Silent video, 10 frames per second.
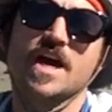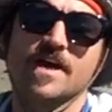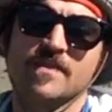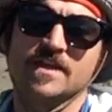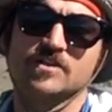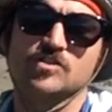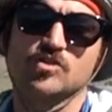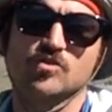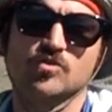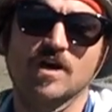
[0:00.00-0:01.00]
and then
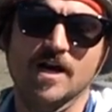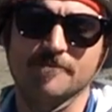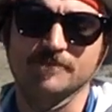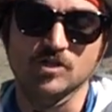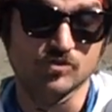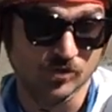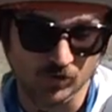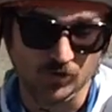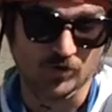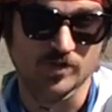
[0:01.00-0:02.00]
to use
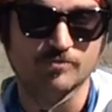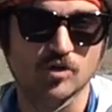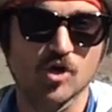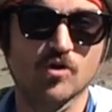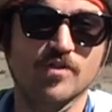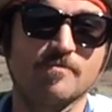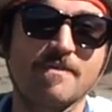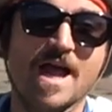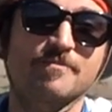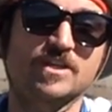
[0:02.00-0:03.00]
Google Earth Pro, the
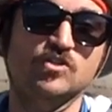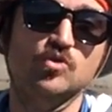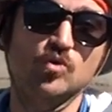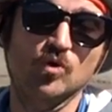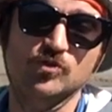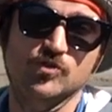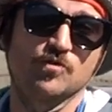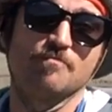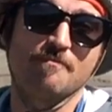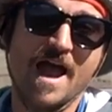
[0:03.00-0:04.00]
mapping tool,
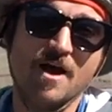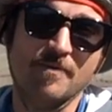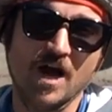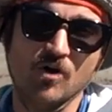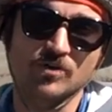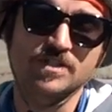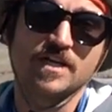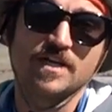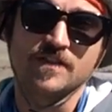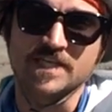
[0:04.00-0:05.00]
to map out
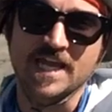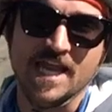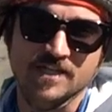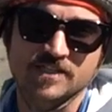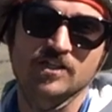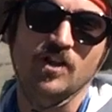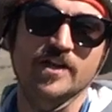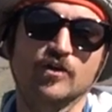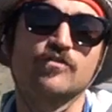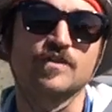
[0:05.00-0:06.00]
the
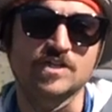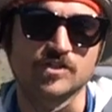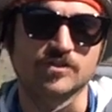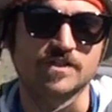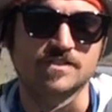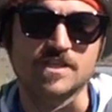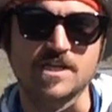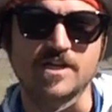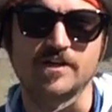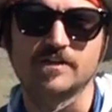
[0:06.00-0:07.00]
anticlinal feature that's
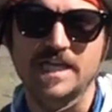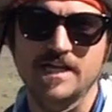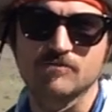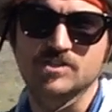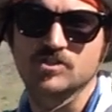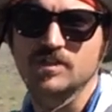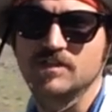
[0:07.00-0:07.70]
here, okay, which you